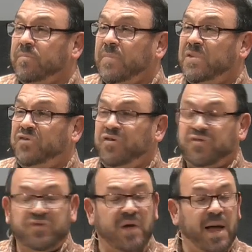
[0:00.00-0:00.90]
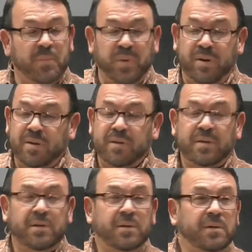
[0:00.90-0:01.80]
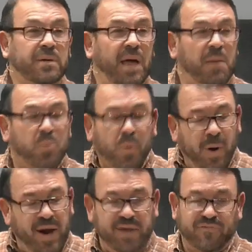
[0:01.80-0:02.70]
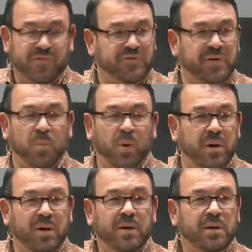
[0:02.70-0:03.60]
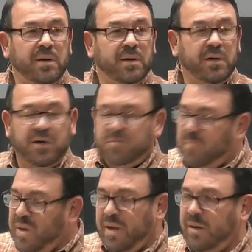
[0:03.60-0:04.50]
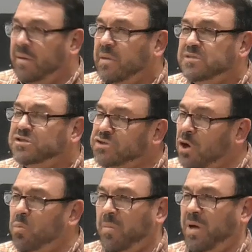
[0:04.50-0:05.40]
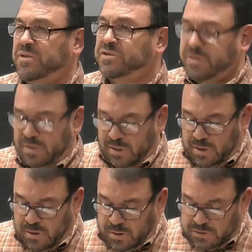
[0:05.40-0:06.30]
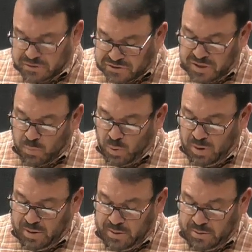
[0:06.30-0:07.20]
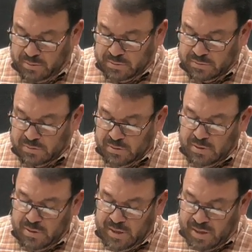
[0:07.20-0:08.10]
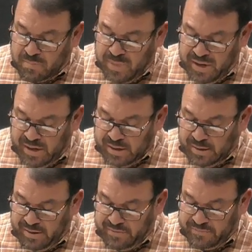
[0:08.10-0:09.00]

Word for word: just stopping and praying for someone could mean so much to someone. And immediately,